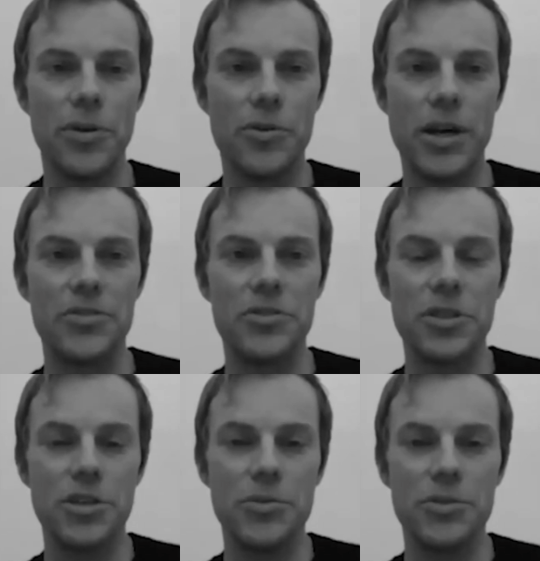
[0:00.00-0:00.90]

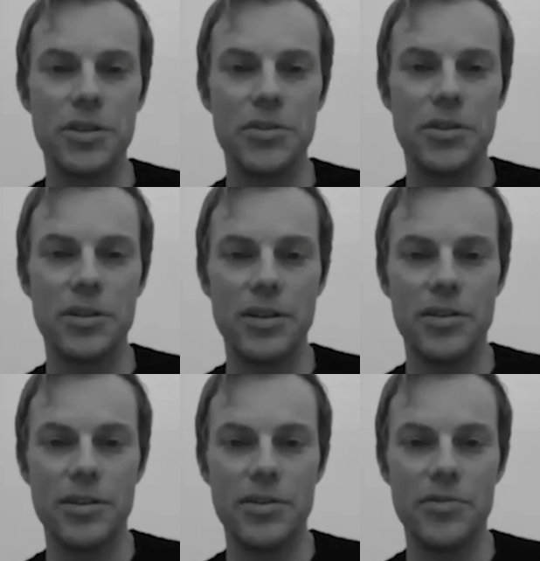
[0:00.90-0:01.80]
execute
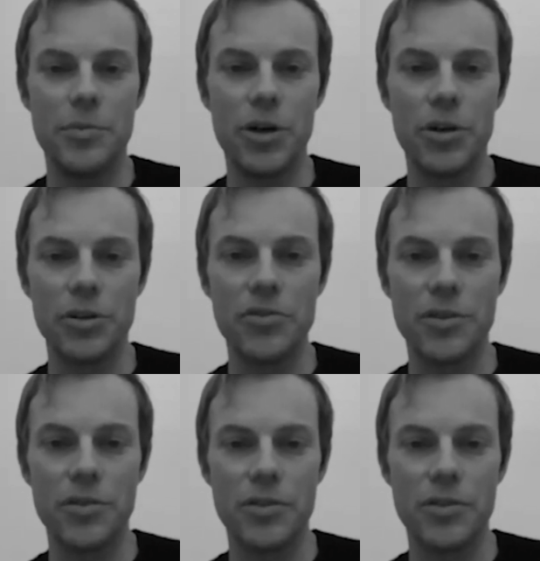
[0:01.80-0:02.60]
these models.